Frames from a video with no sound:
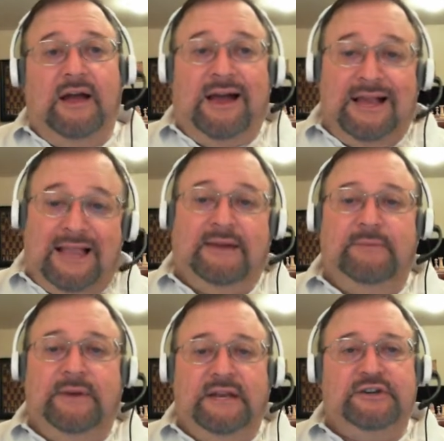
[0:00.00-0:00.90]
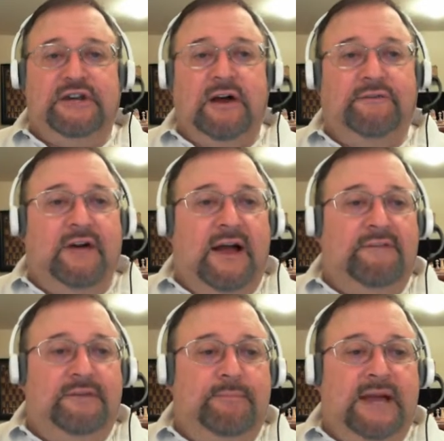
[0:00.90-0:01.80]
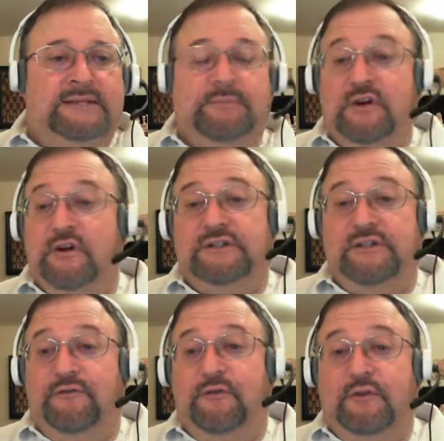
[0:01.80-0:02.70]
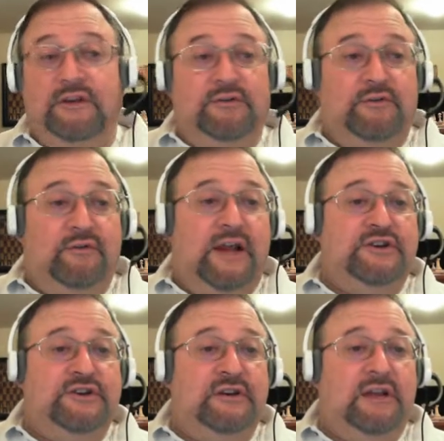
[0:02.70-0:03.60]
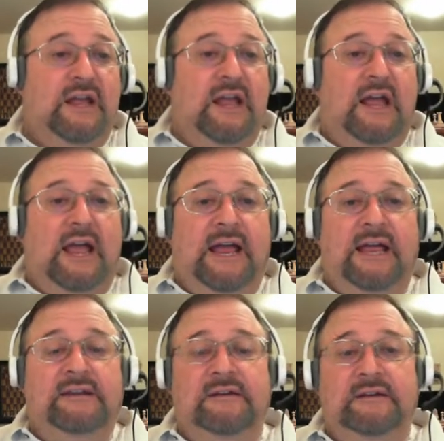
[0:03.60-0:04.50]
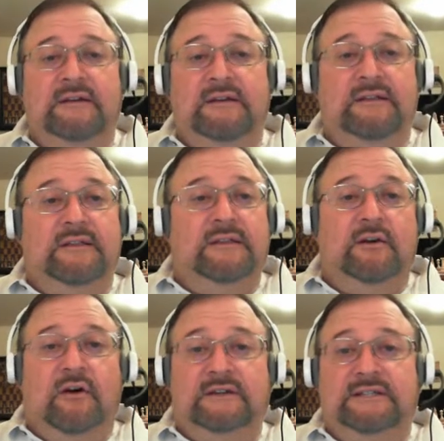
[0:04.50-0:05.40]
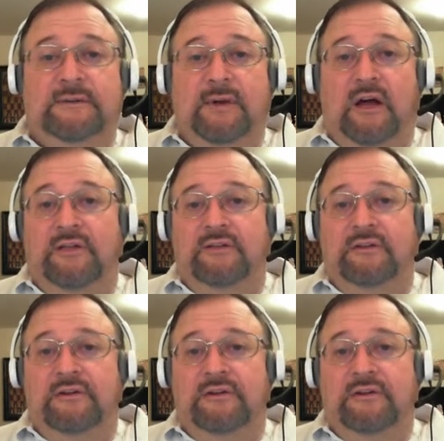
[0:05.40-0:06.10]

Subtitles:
I like Media Shout 5 the best because of the full integration. And there are some other